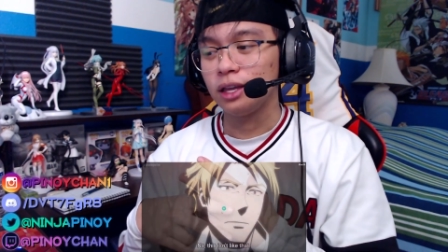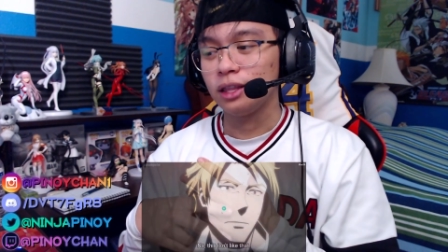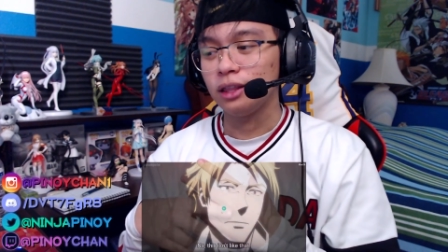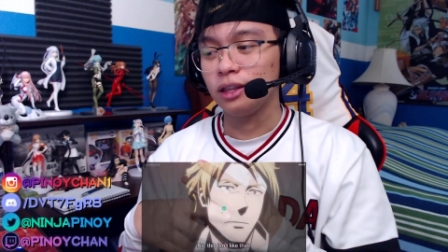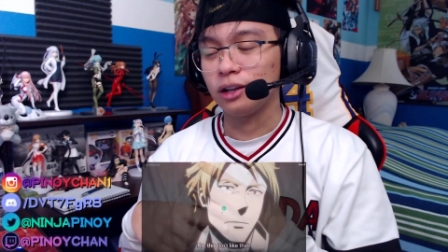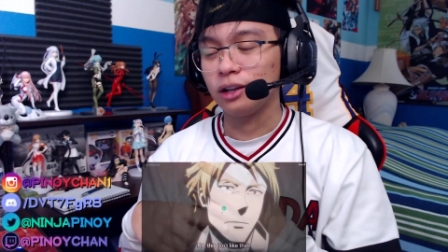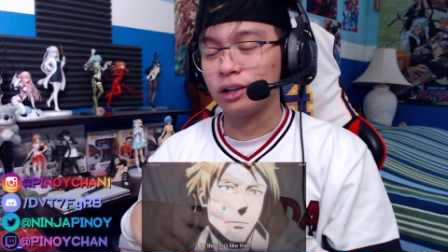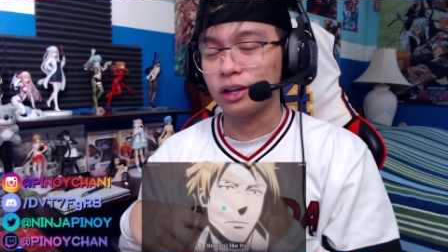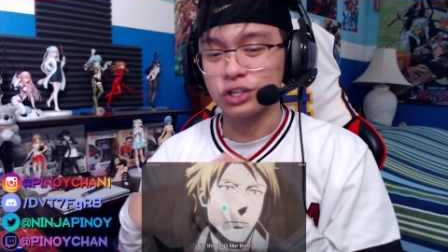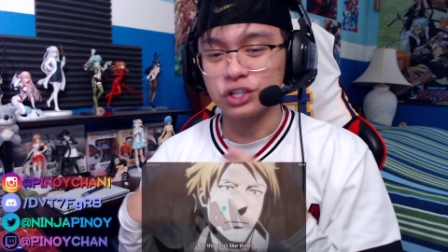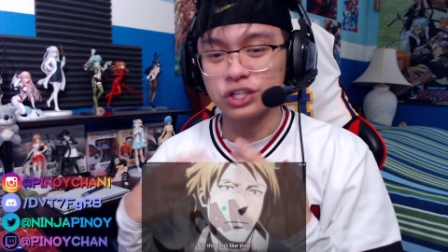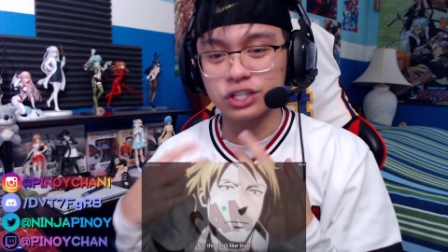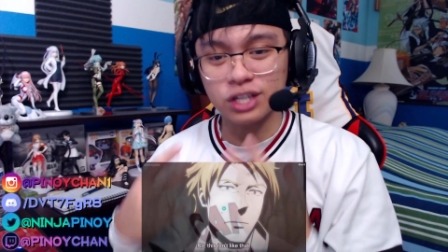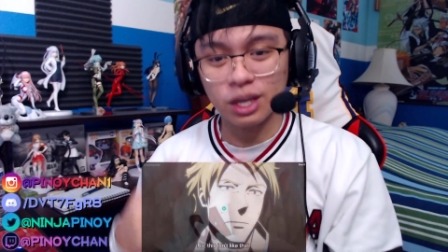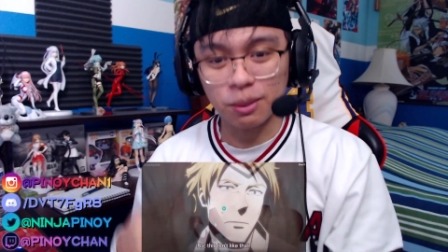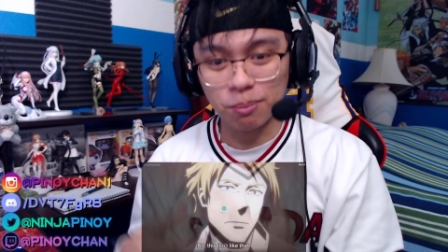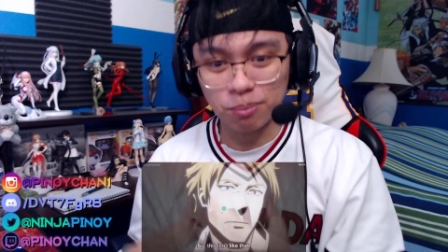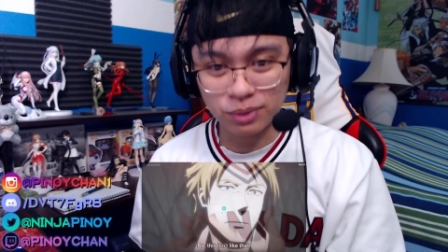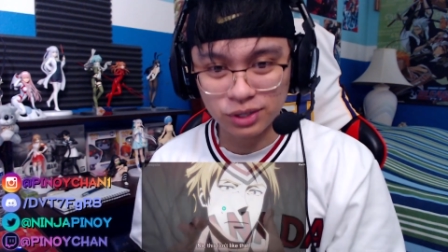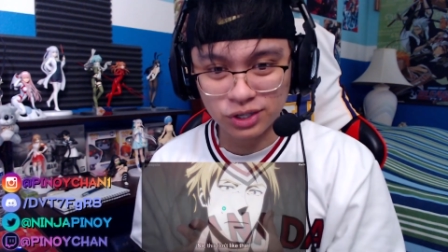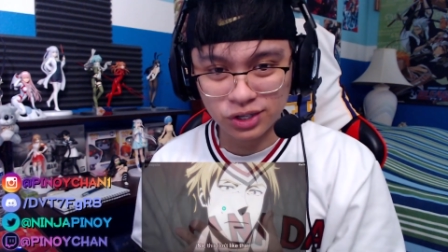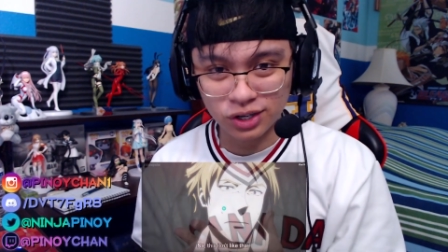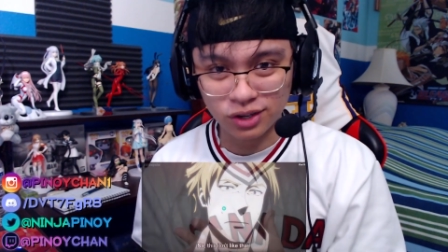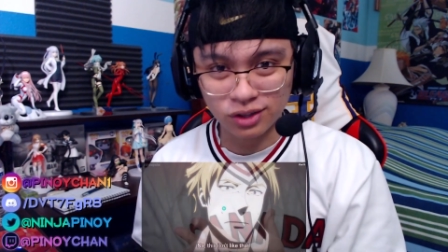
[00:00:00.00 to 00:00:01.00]
they're gonna
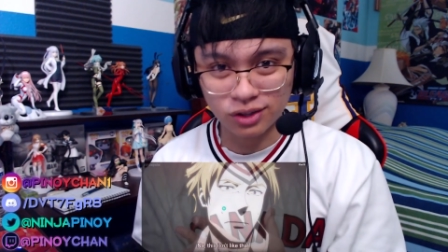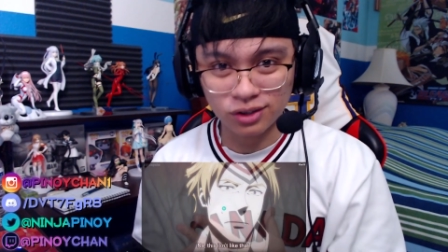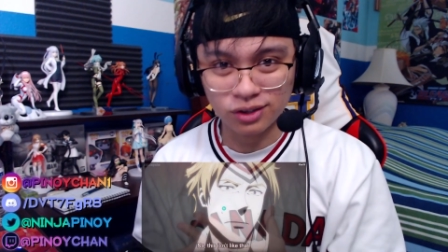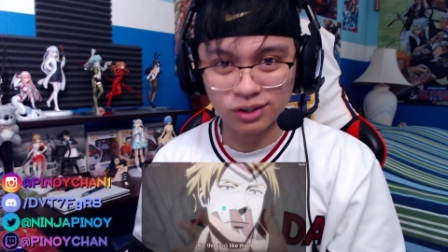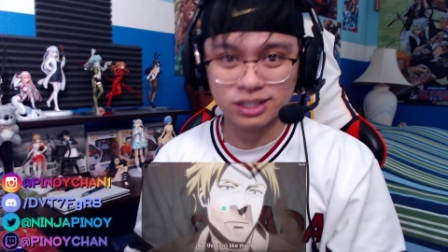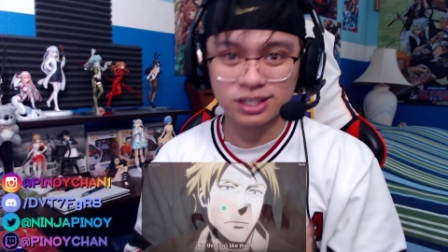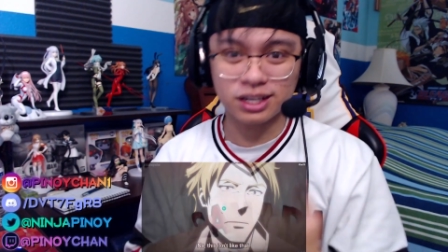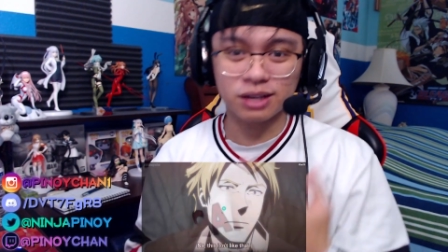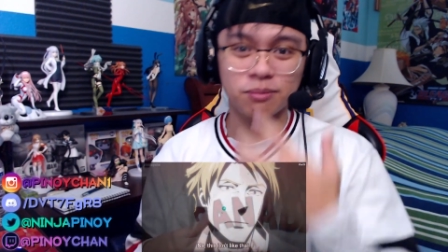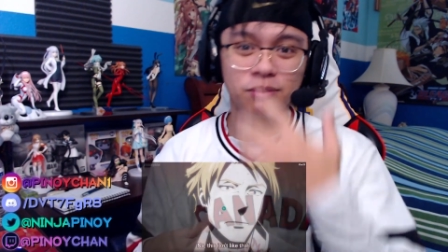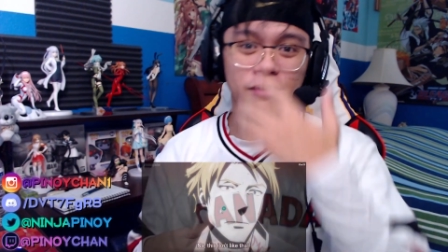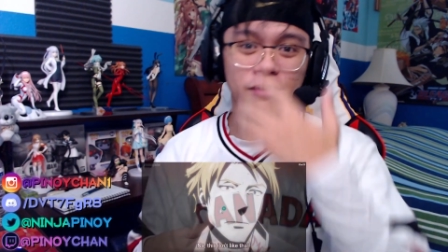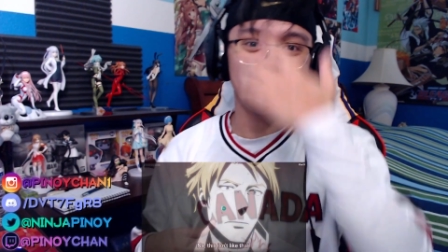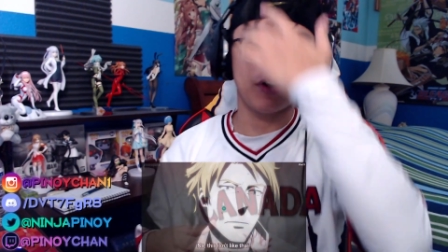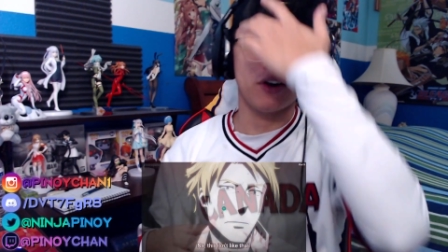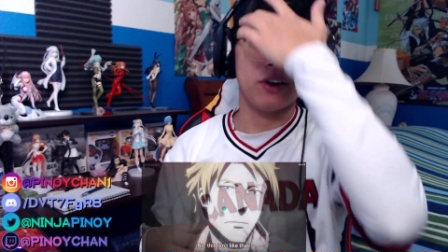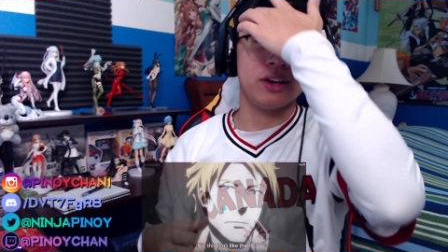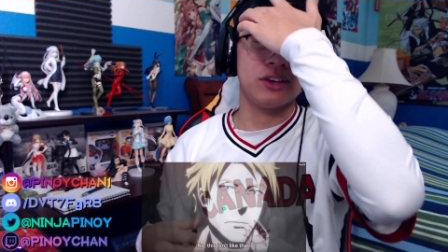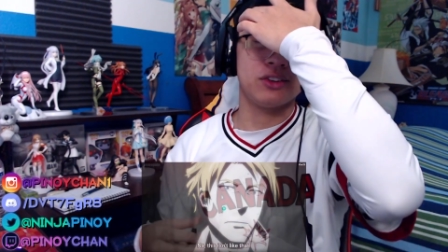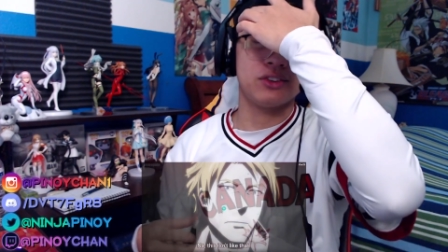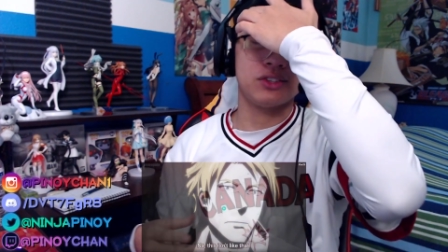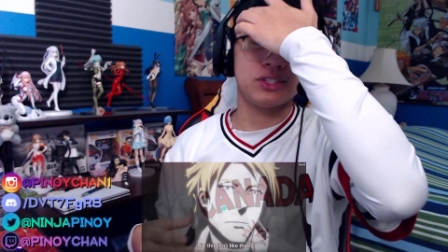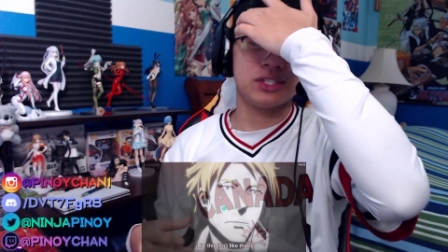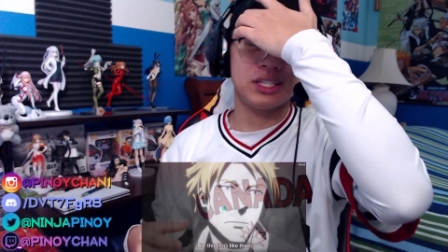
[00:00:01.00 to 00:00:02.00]
stump each other. It's gonna be very
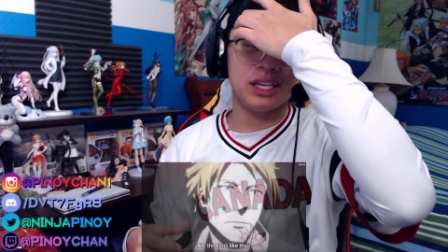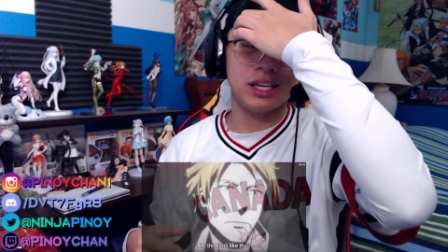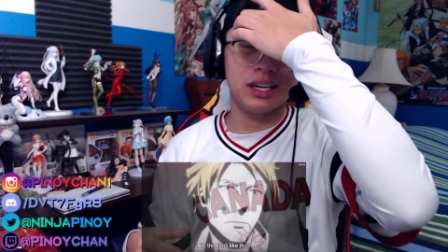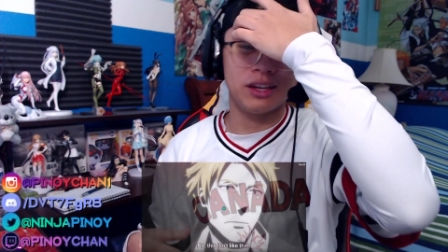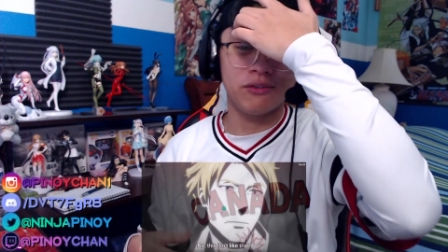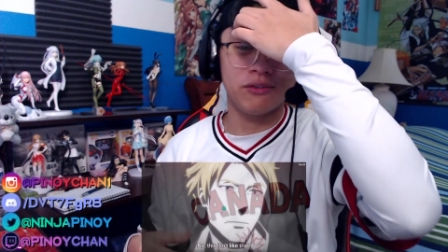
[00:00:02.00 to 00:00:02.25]
interesting and